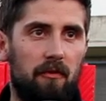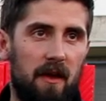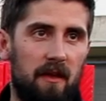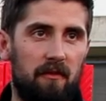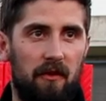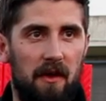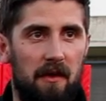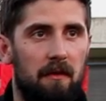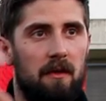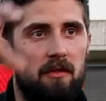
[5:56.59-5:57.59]
They can
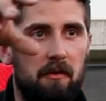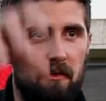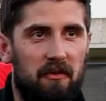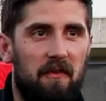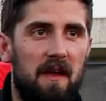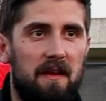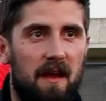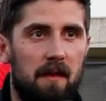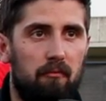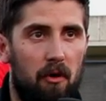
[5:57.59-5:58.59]
see the seed
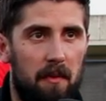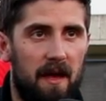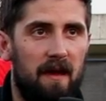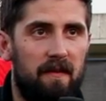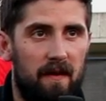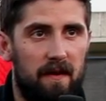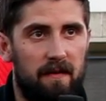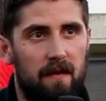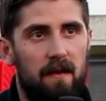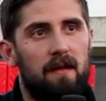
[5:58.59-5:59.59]
getting propagated,
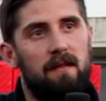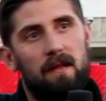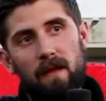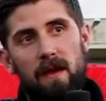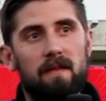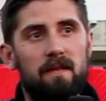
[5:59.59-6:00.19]
then they can